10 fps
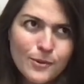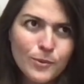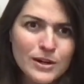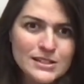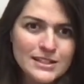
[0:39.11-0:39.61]

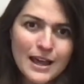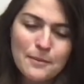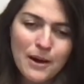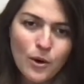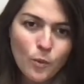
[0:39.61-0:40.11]
What is that
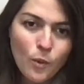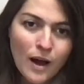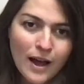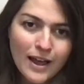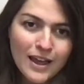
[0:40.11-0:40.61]
about?
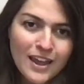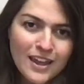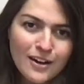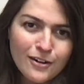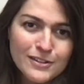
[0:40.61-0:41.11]

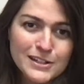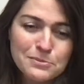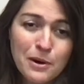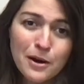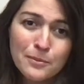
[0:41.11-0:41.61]
Why are these
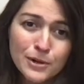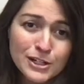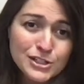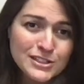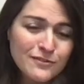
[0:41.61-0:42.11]
palm
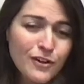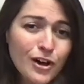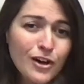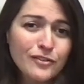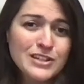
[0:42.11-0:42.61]
branches
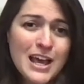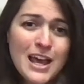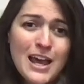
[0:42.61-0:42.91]
involved?